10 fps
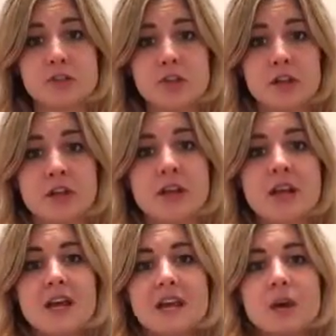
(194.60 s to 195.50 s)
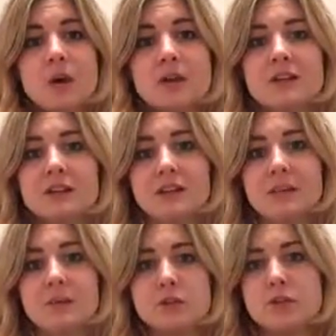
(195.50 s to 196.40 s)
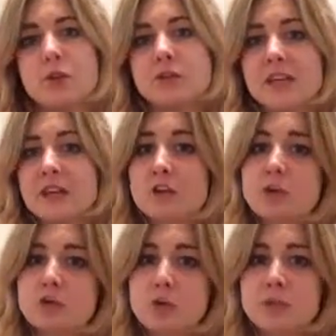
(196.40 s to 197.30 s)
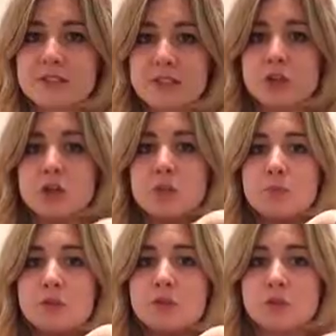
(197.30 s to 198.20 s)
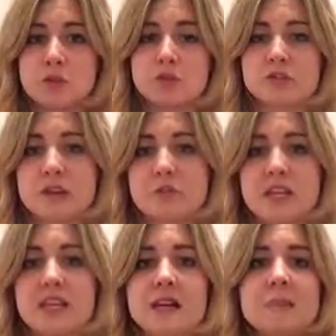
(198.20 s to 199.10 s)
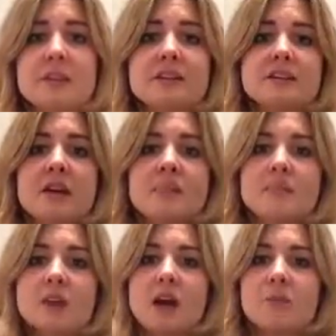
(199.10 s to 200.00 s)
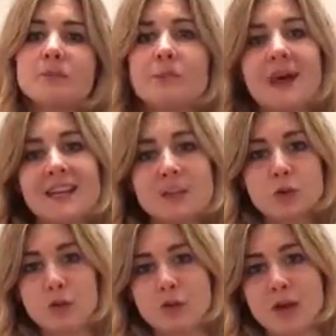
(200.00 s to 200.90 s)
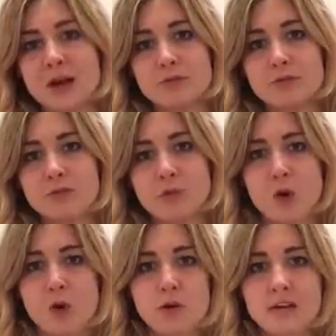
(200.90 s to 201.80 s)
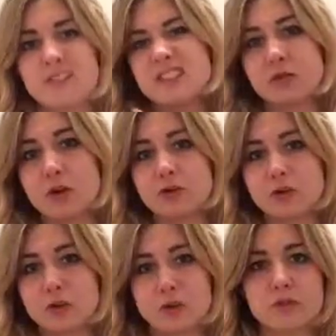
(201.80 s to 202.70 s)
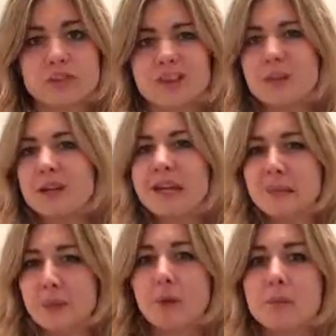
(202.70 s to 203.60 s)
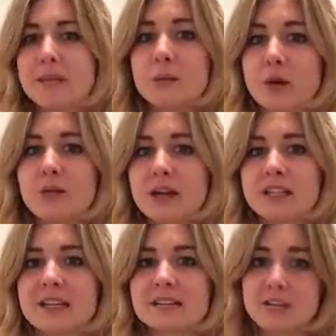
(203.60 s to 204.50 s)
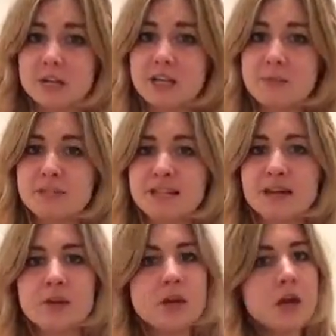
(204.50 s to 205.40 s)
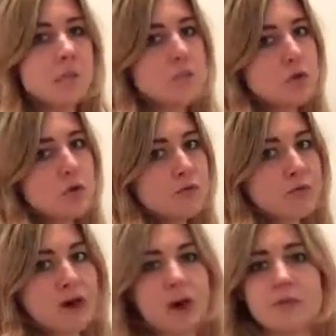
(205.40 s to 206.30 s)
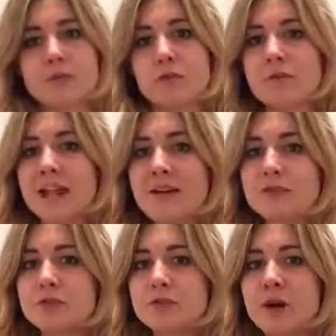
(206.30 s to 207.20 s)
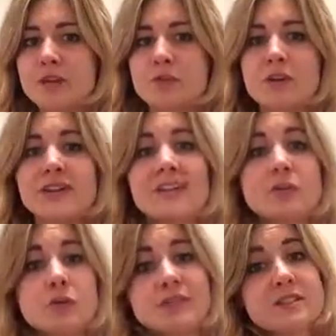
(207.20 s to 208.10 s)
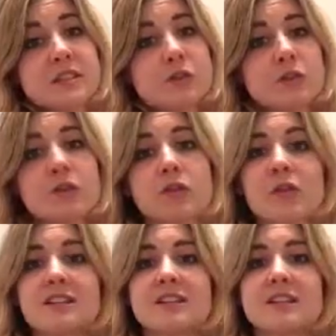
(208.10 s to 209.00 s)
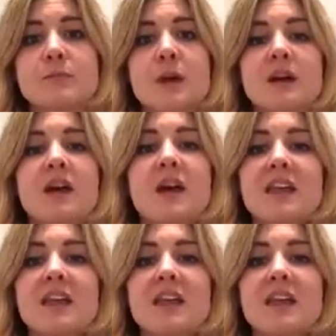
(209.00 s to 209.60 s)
turn. Now, keep the shoulder in a neutral position. Don't bring the shoulders up to here, because depending on what you have wrong, if it's a frozen shoulder, for example, it probably won't like that. So keep it down, move from left to right, really twisting through the thoracic spine.